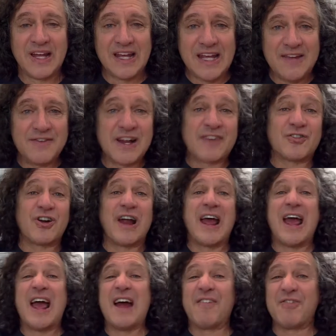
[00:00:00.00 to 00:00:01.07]
Even after
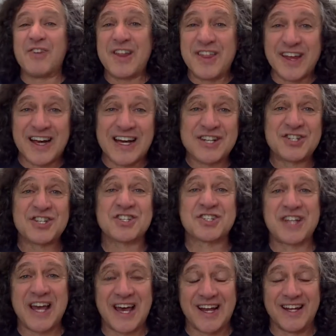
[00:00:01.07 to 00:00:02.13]
everything I just
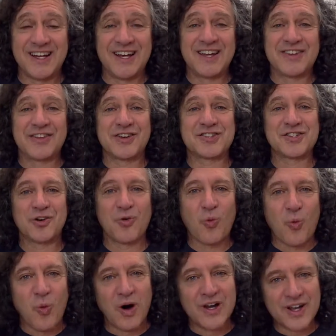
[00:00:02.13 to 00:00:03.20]
said, there's still
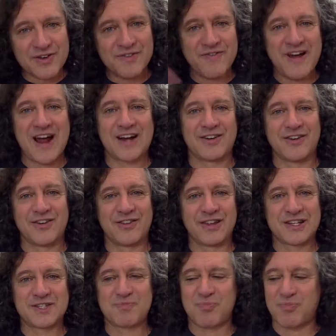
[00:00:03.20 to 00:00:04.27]
one other factor
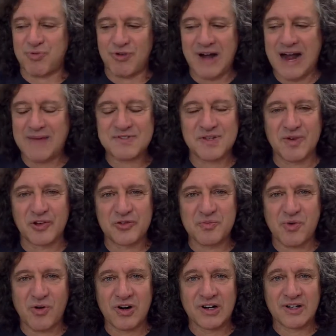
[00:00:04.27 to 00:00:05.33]
that's perhaps the most
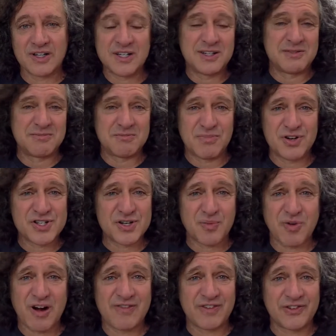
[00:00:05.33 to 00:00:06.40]
important: personal
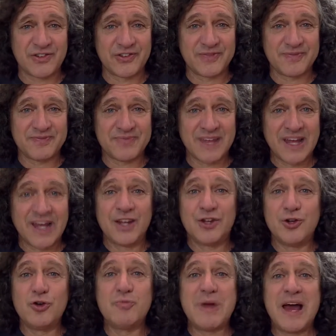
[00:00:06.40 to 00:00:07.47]
preference.
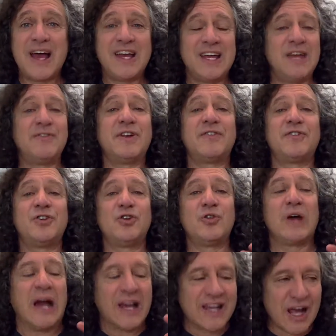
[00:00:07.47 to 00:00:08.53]
You may, even if
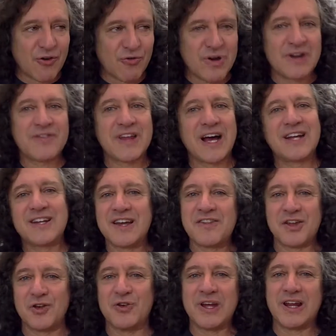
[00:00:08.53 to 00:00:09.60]
you get rid of the idea
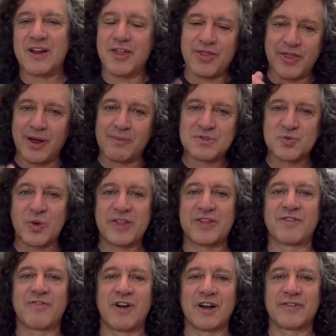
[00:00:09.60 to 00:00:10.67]
that you need a thumb's width
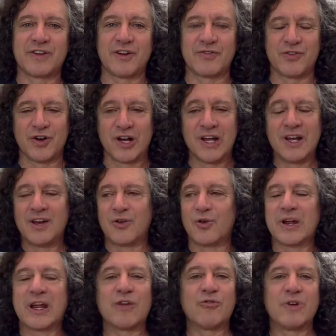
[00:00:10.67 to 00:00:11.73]
in front of your foot,
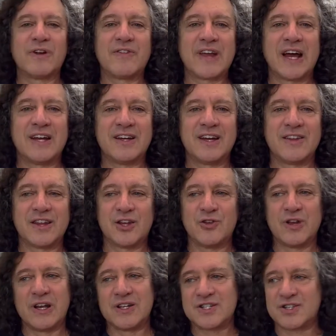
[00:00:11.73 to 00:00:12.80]
or get rid of the idea that you
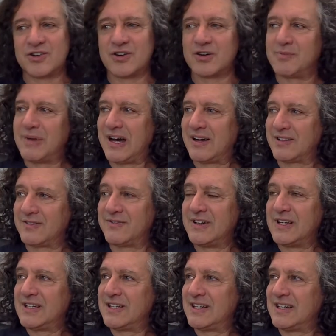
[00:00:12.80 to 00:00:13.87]
need a certain amount of,
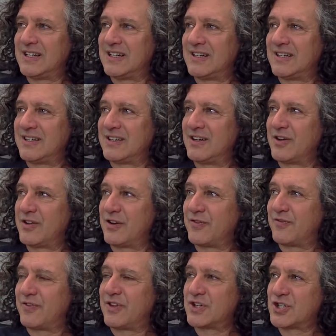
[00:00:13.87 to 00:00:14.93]

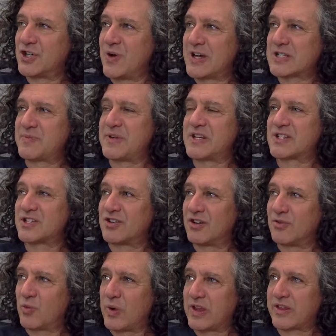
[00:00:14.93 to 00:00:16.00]
the shoe has to be a
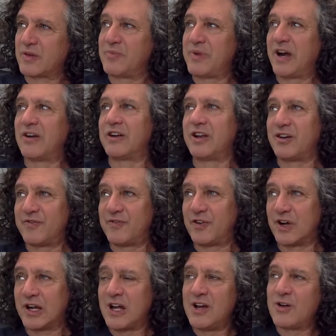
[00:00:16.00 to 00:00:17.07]
certain width compared to your
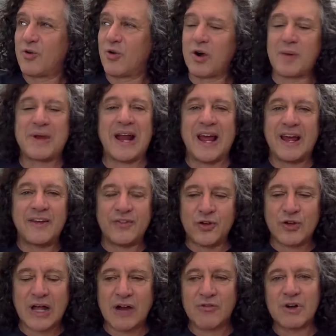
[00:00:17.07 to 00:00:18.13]
foot, if you
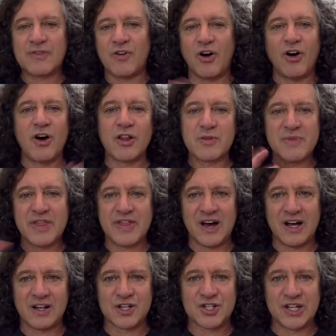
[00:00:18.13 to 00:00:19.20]
get rid of all the
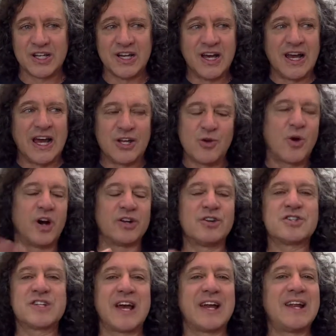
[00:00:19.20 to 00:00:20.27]
mythology and you
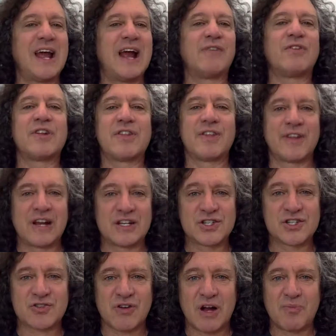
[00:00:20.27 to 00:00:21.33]
understand everything that I just
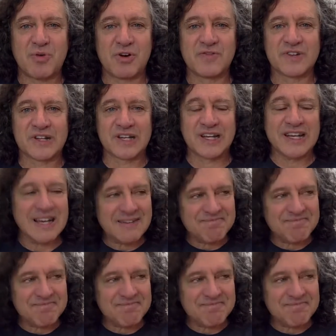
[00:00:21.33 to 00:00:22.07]
described perfectly,